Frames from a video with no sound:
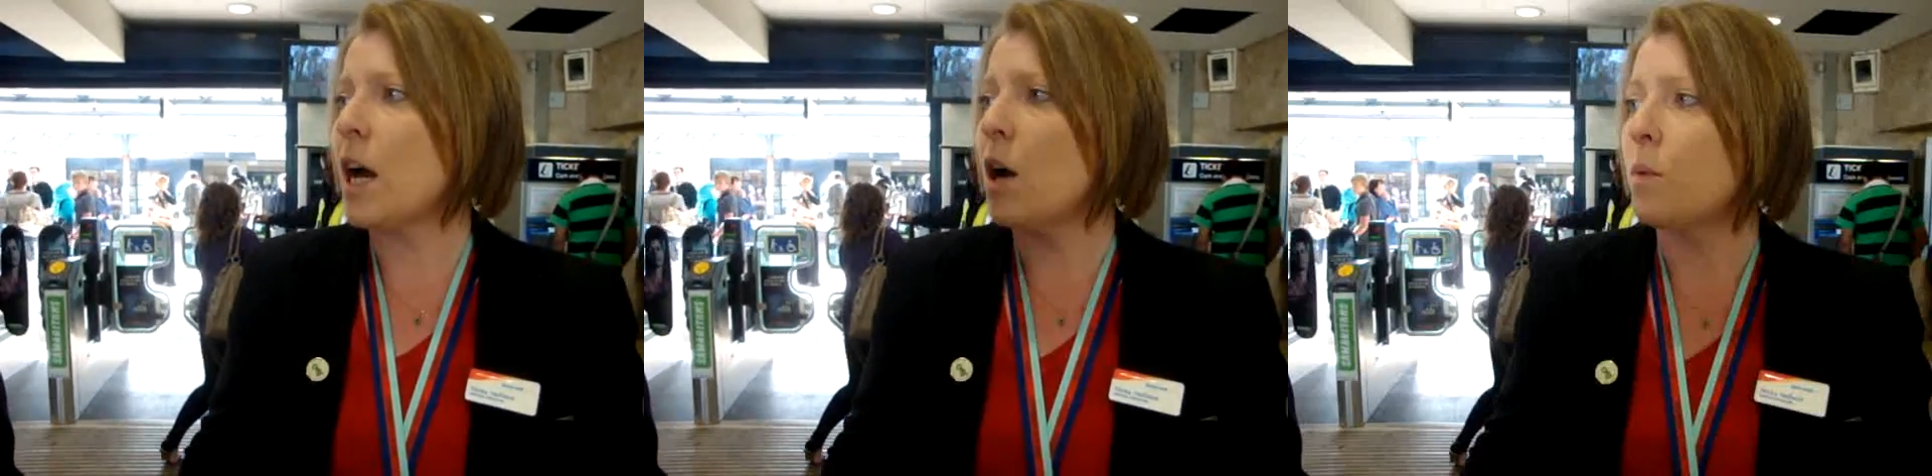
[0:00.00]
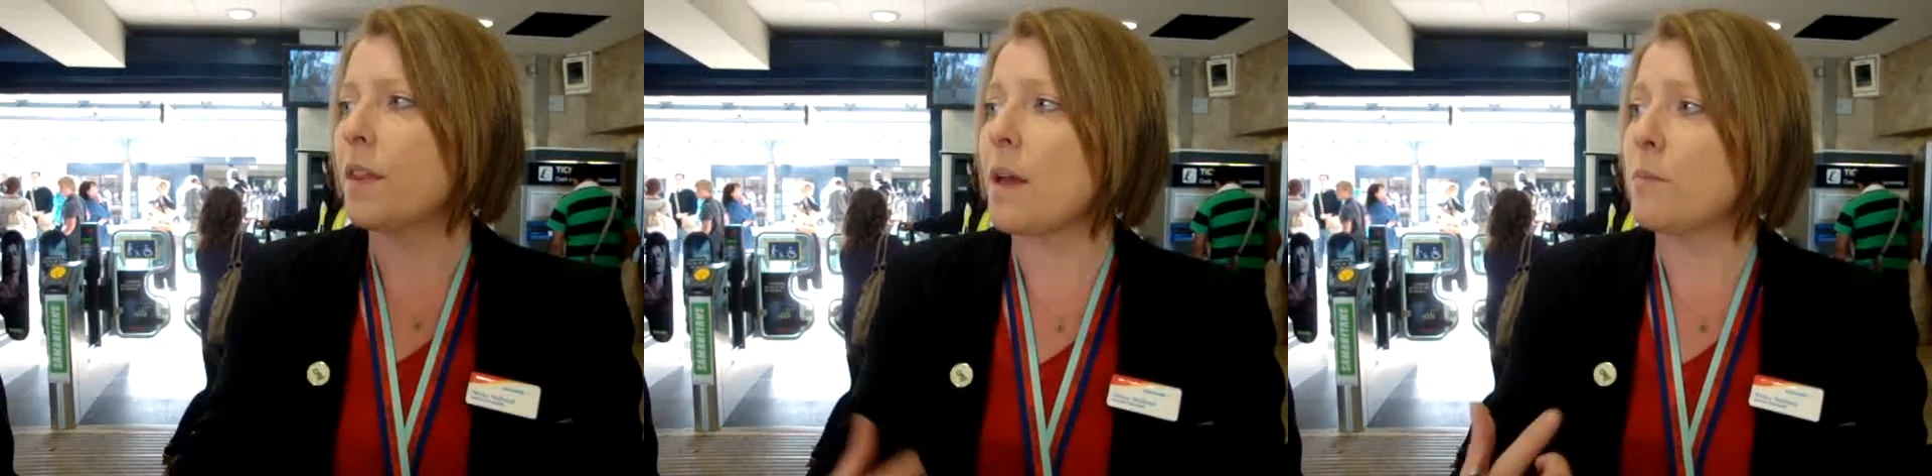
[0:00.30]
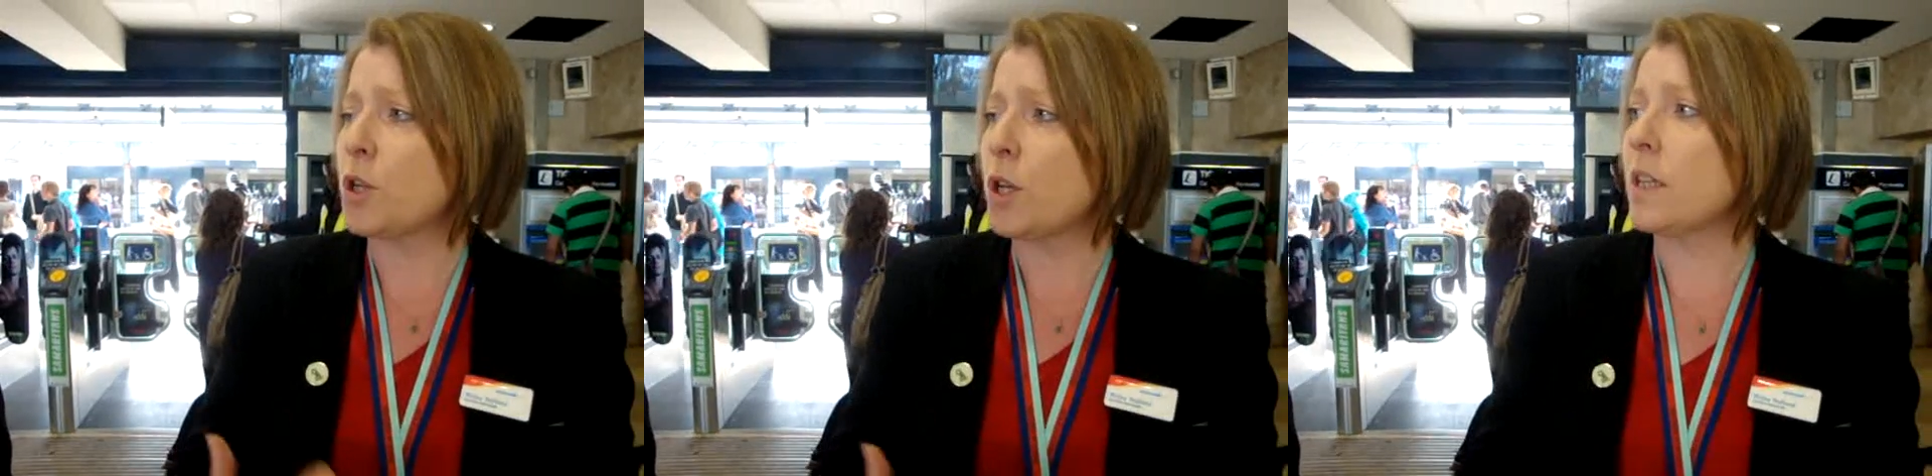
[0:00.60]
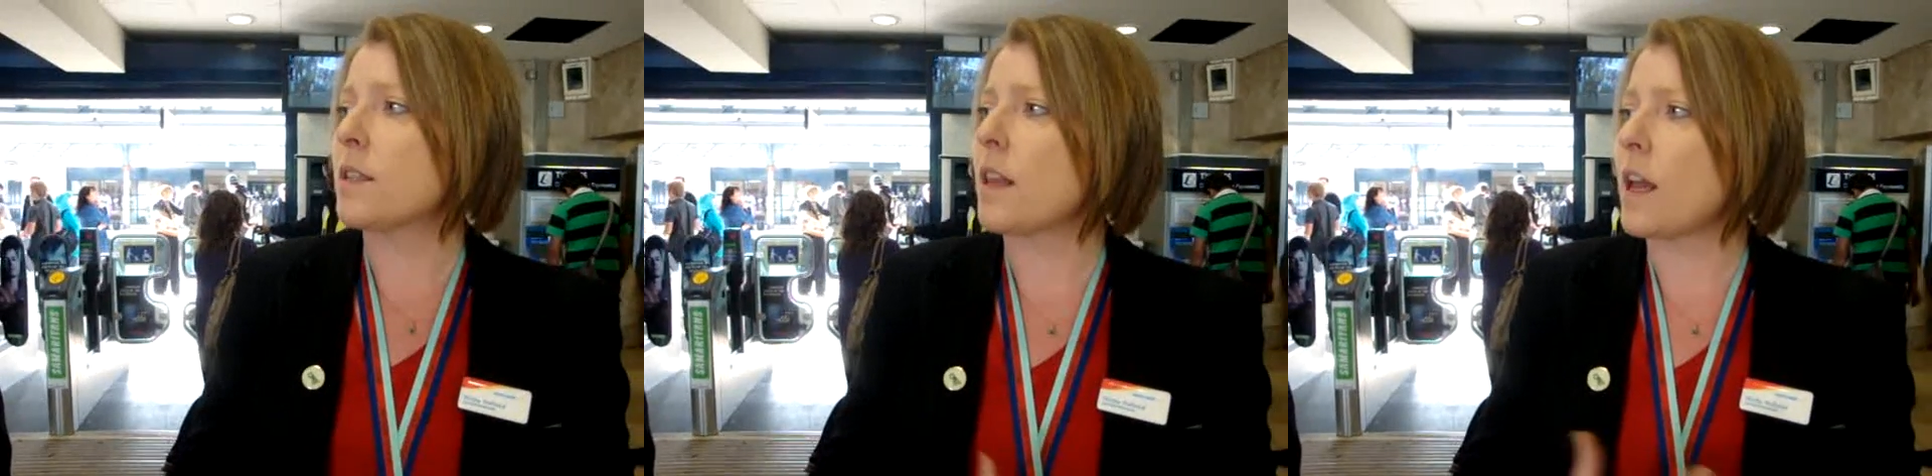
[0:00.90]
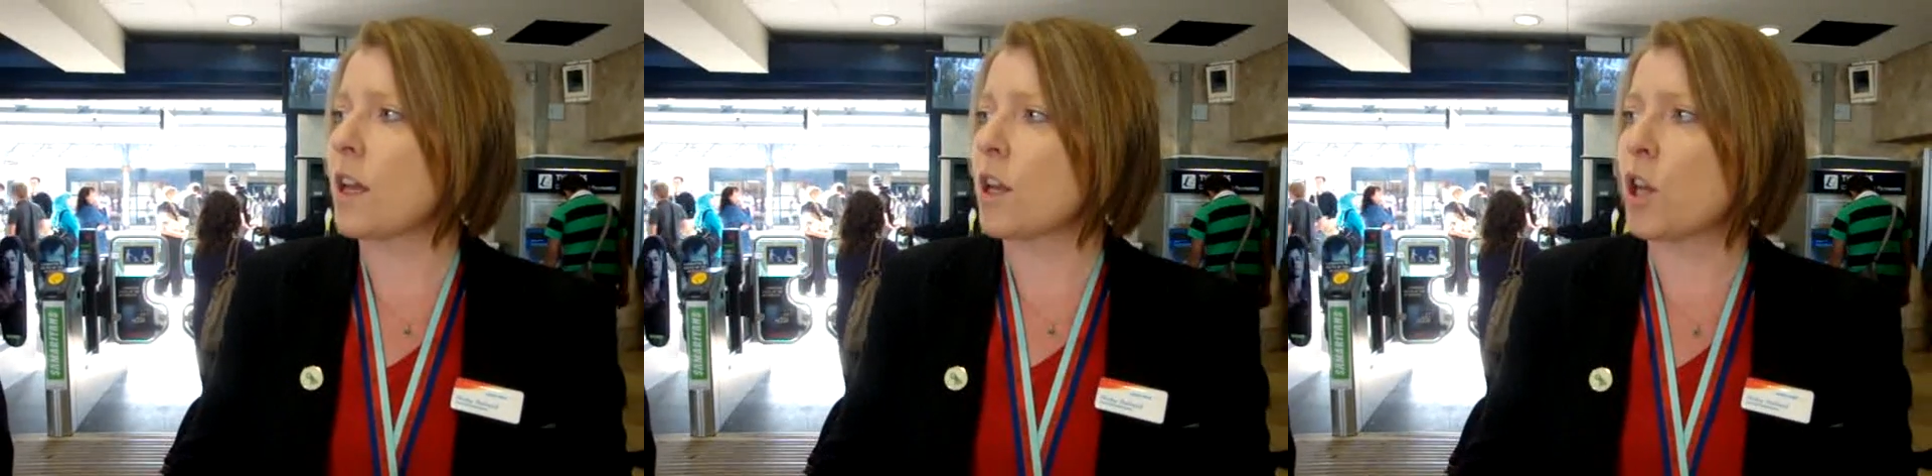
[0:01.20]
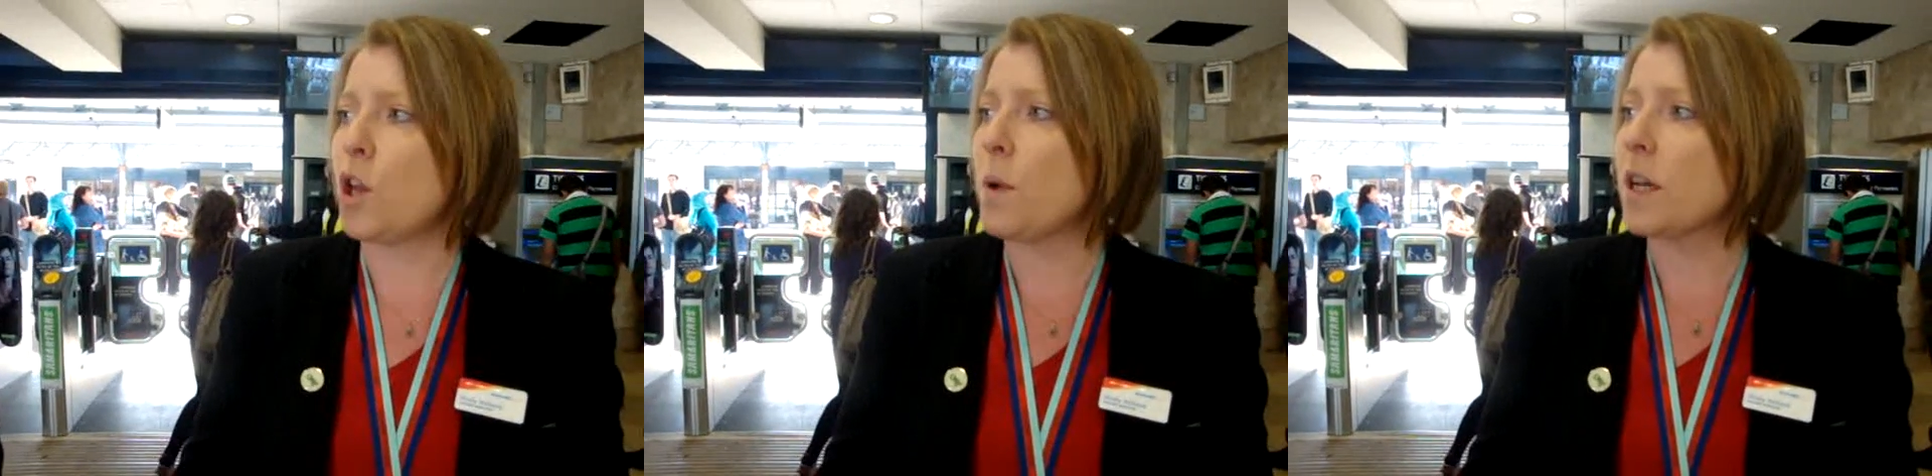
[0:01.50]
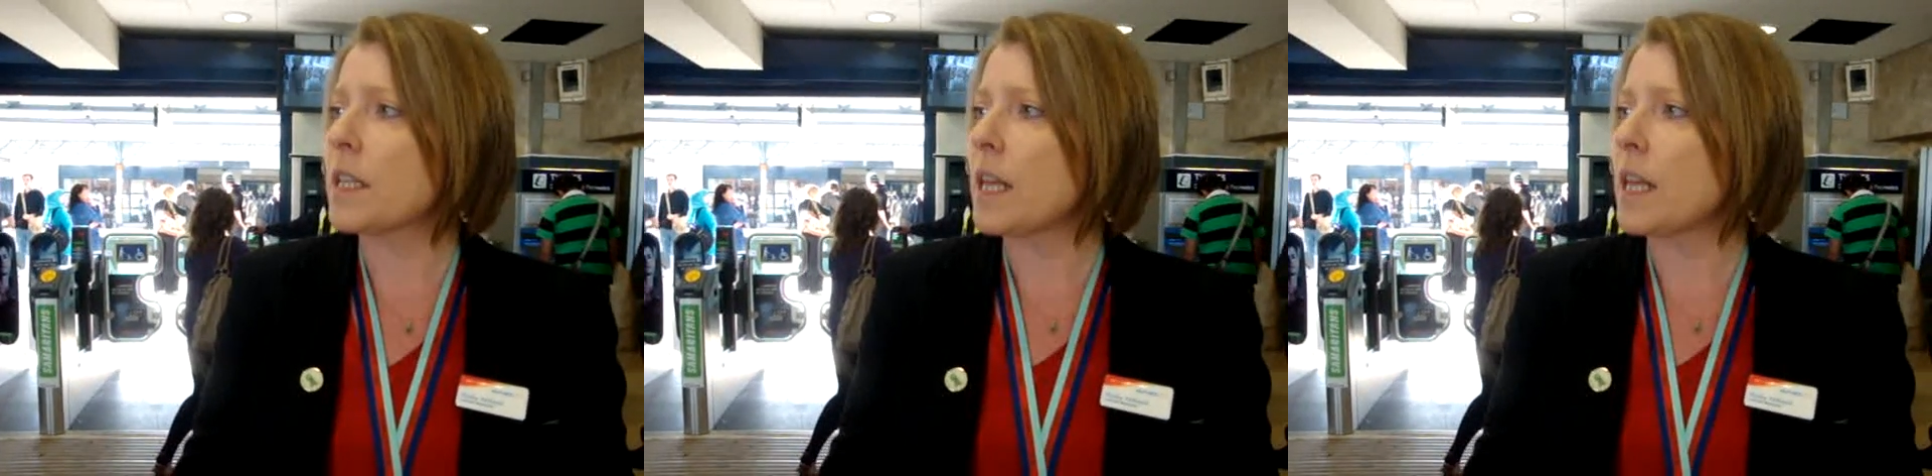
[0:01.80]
help with their machines so they can queue us,